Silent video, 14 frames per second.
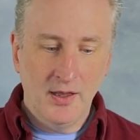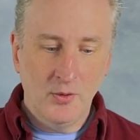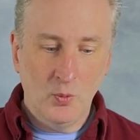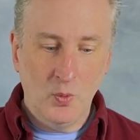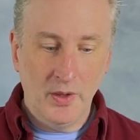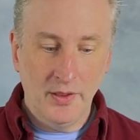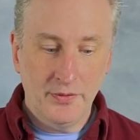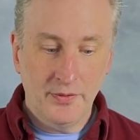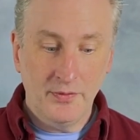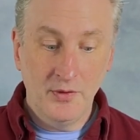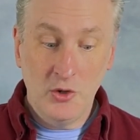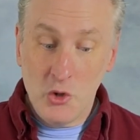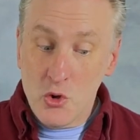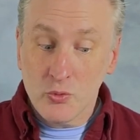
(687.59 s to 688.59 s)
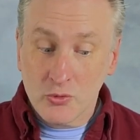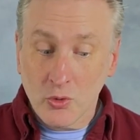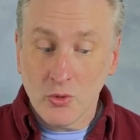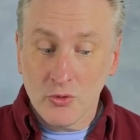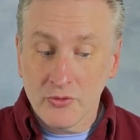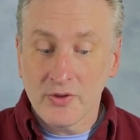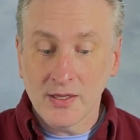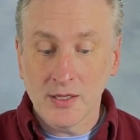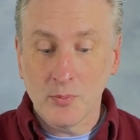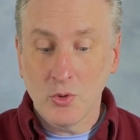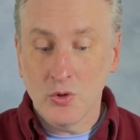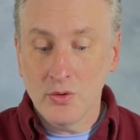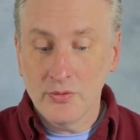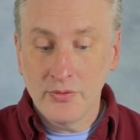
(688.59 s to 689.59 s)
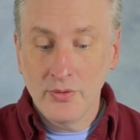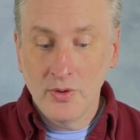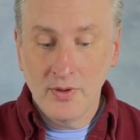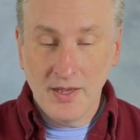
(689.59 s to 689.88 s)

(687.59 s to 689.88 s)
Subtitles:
with neutral syllables